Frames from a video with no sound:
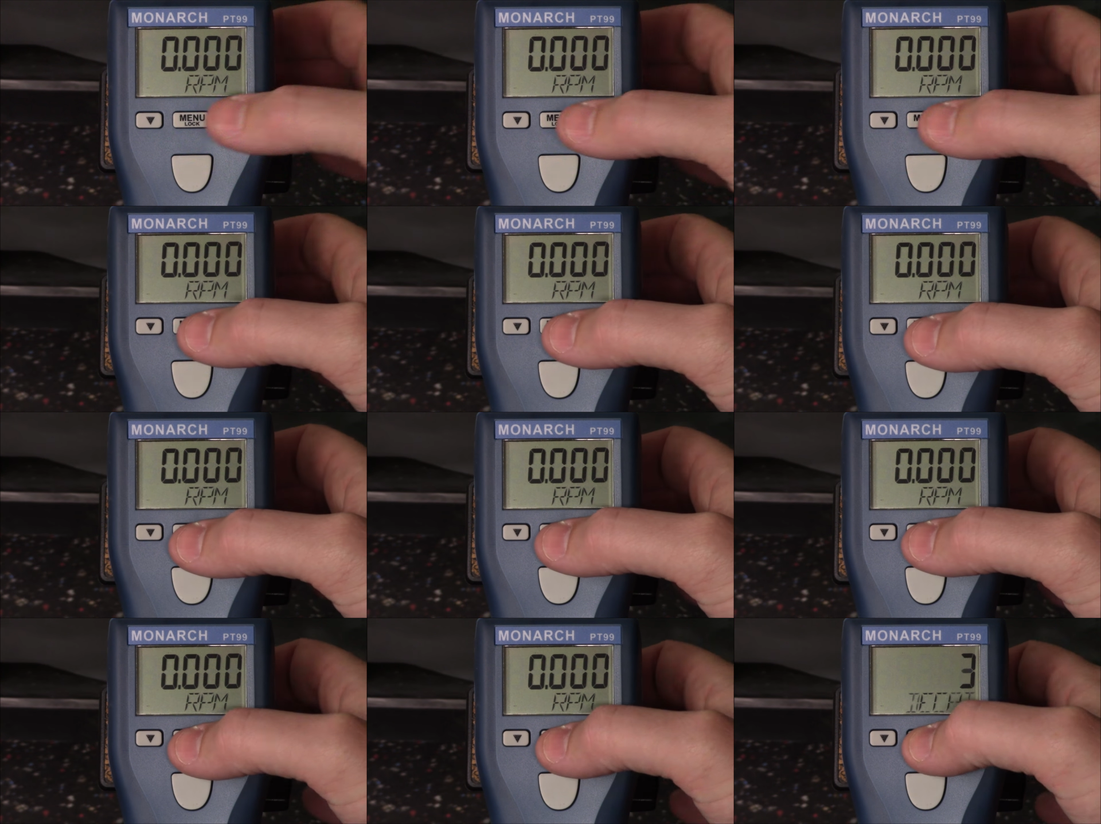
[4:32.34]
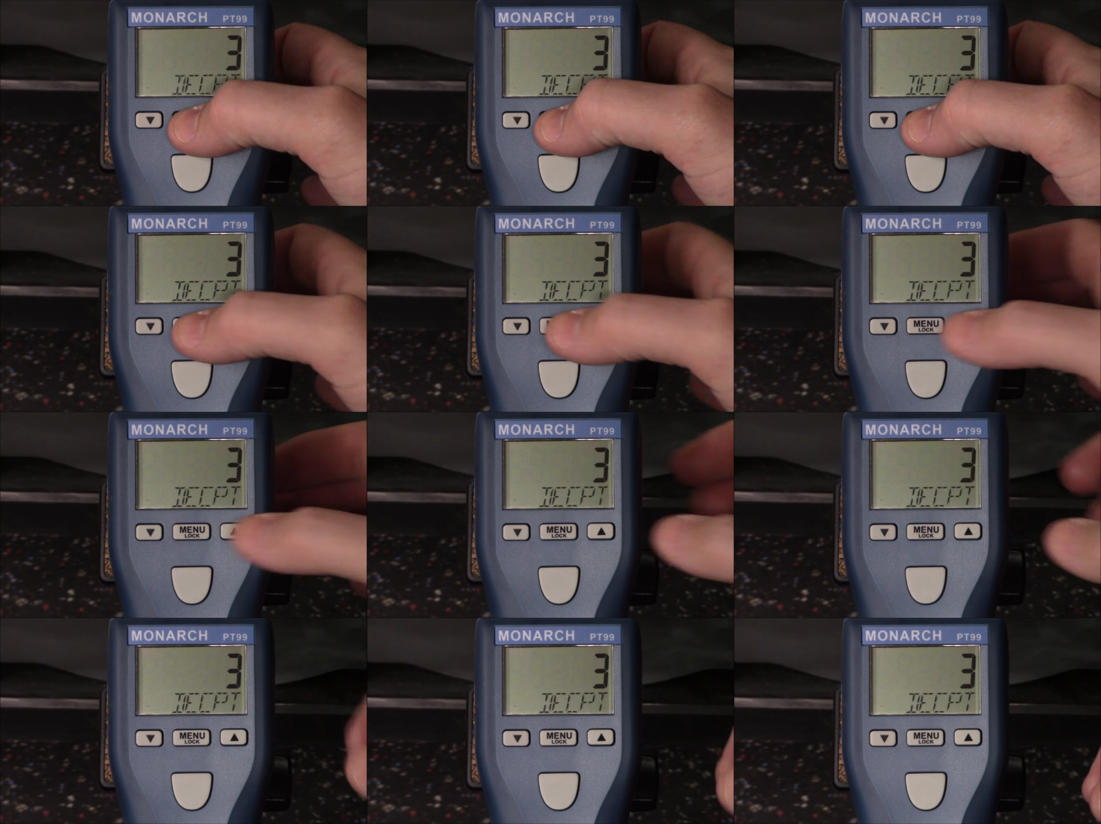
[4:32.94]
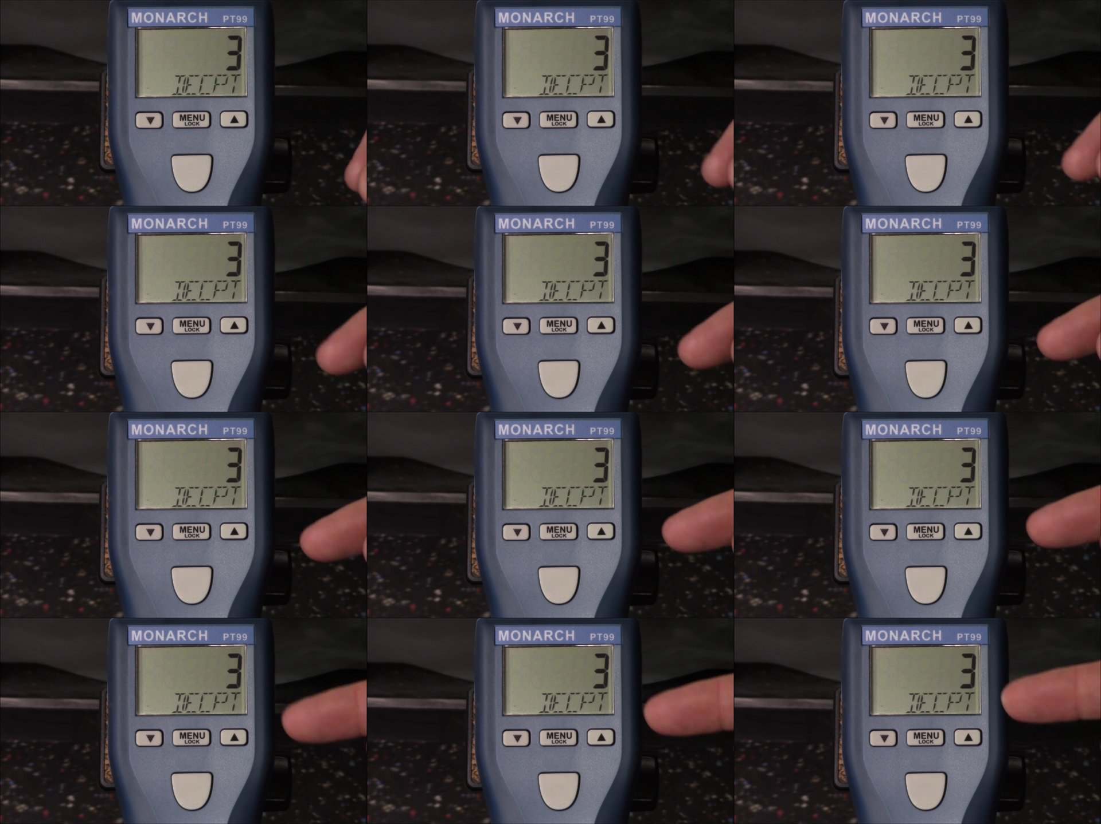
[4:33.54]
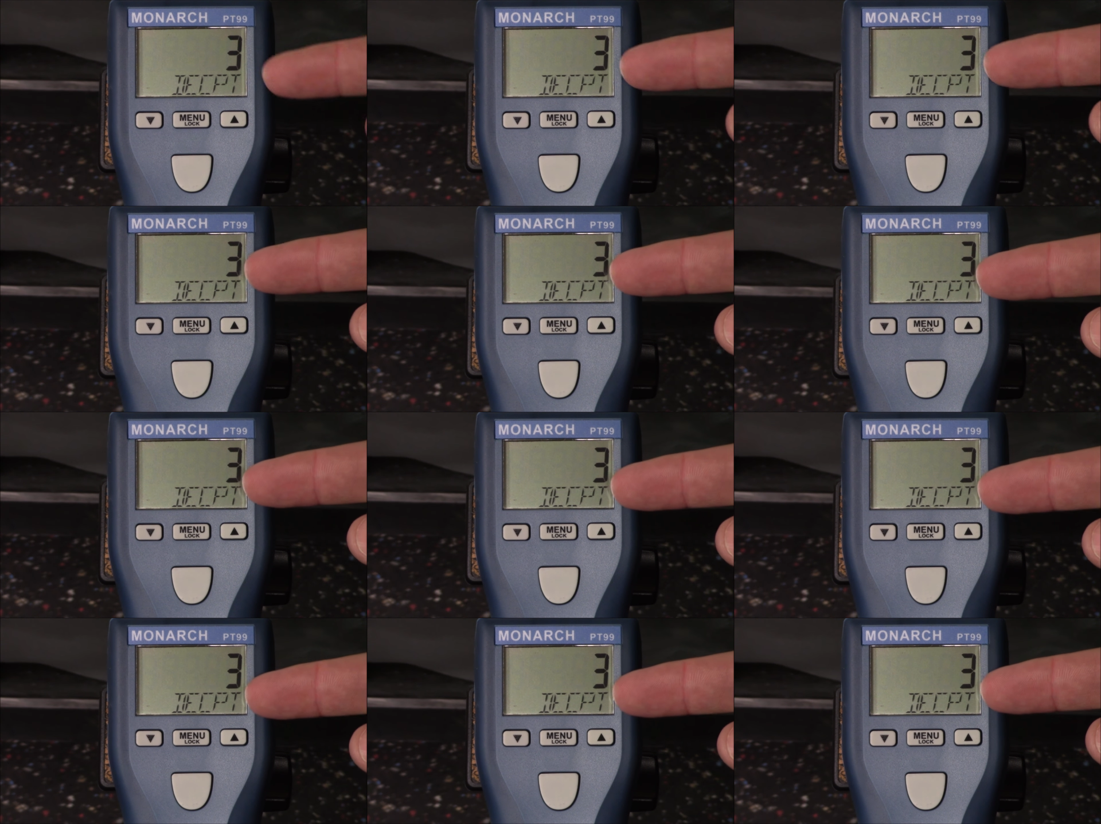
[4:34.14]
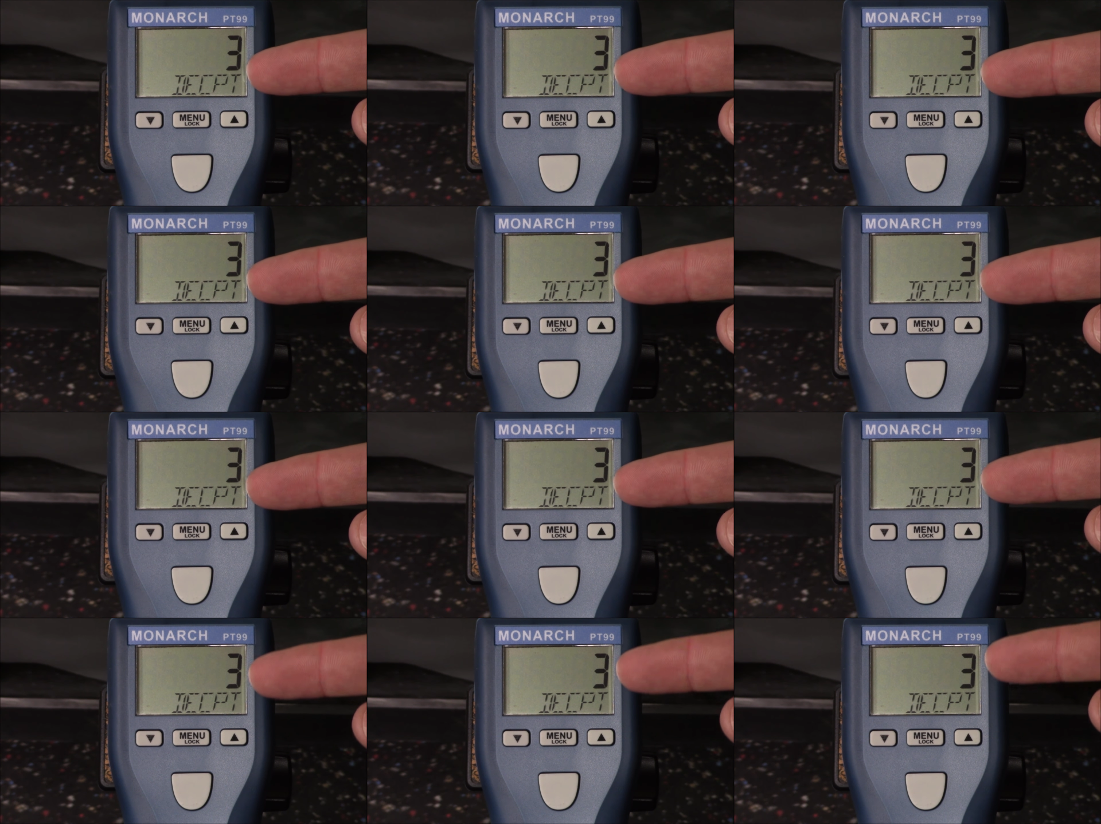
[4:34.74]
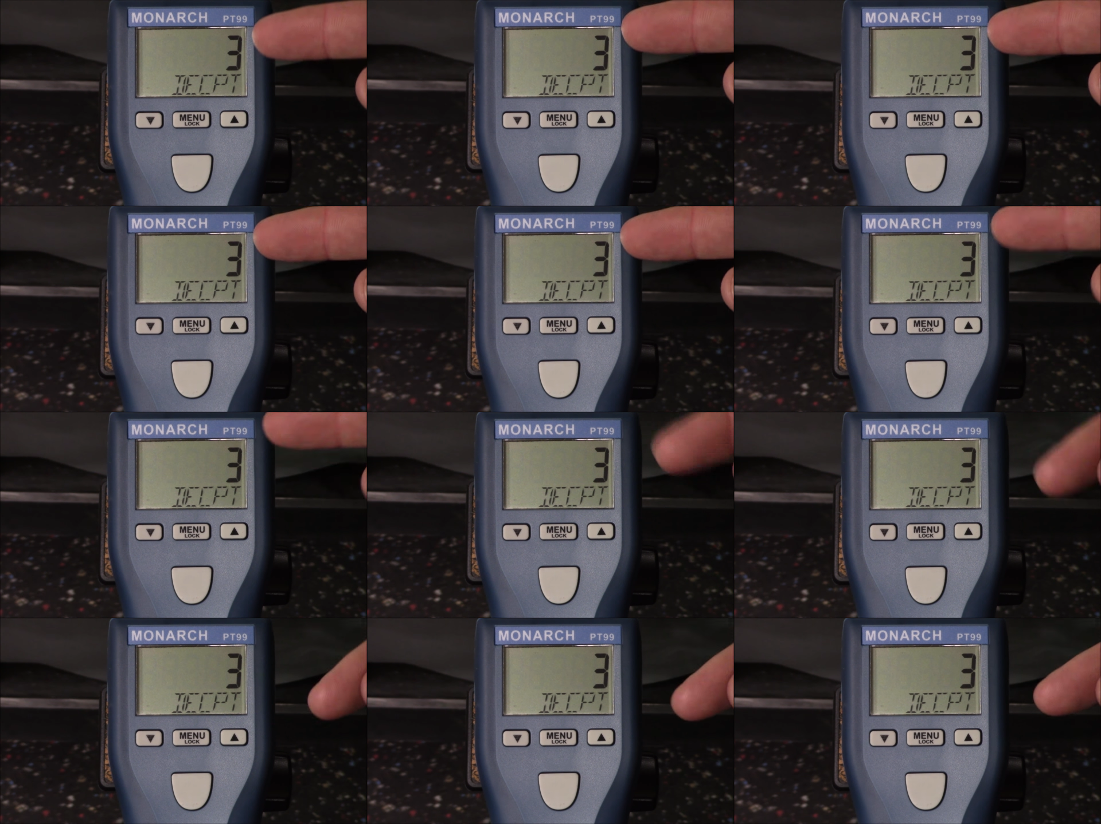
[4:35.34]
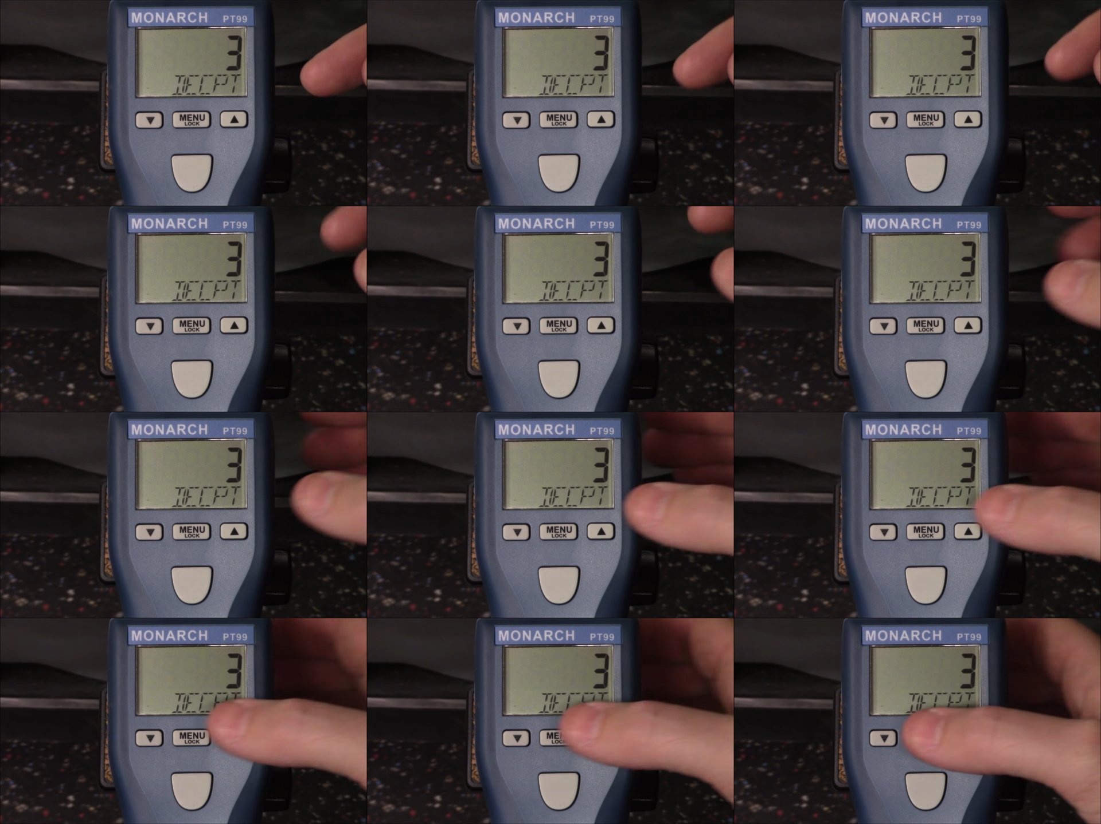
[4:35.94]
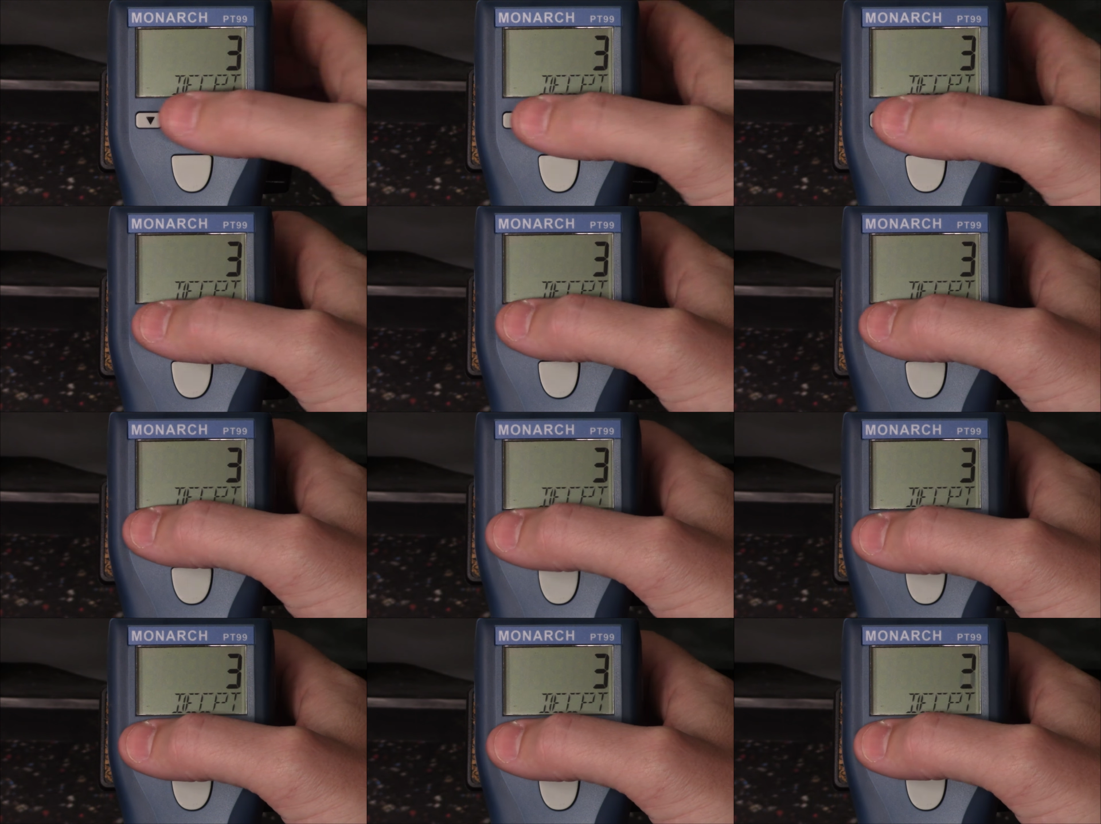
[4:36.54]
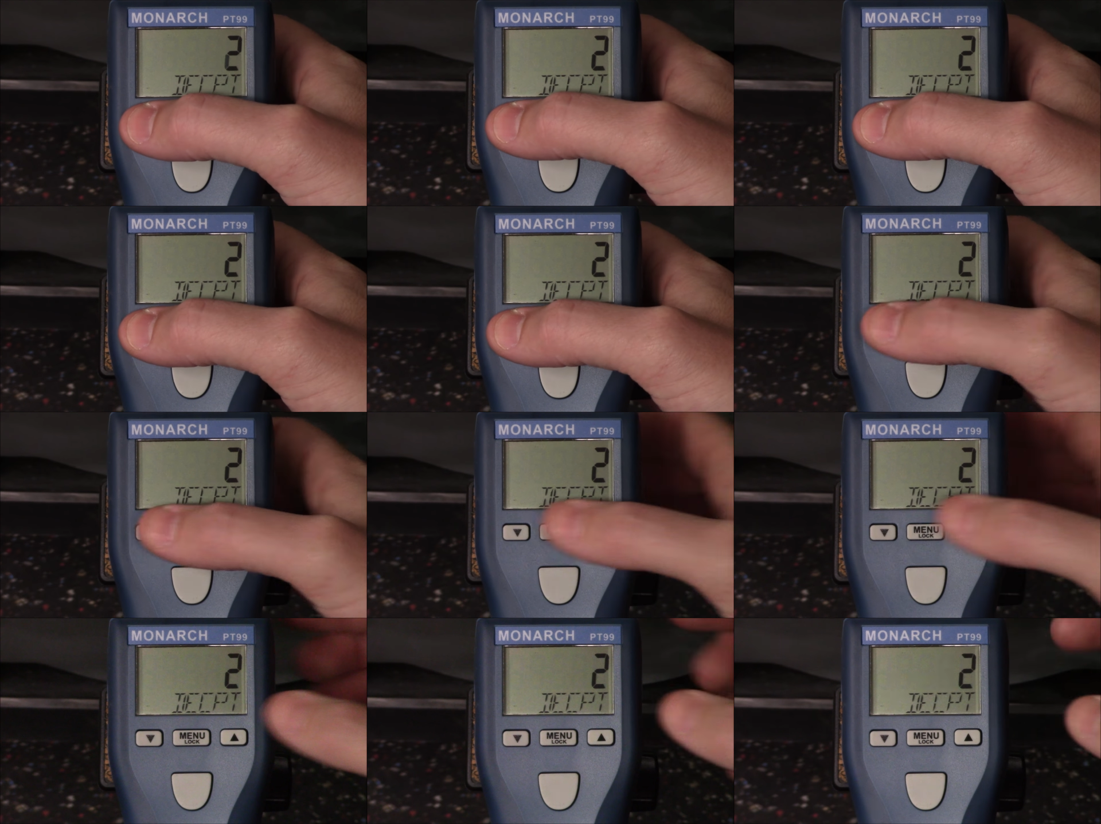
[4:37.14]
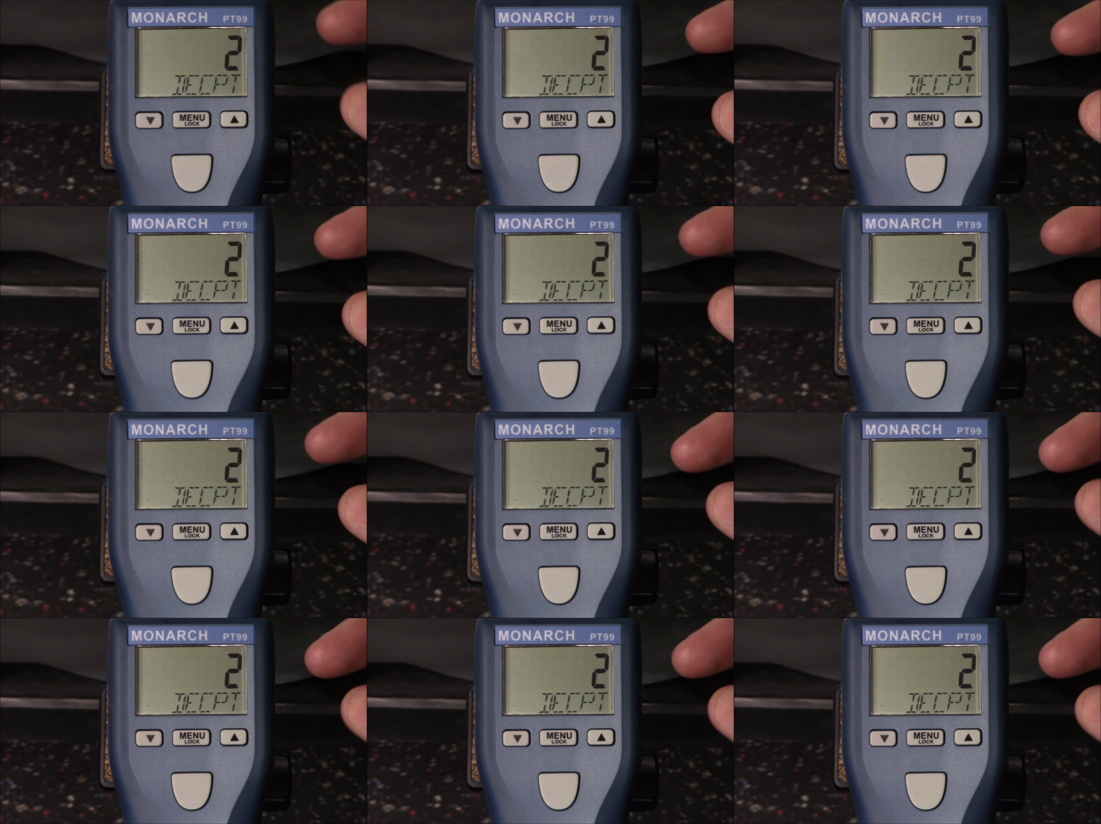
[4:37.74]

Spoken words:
Nobody's mouth can be seen.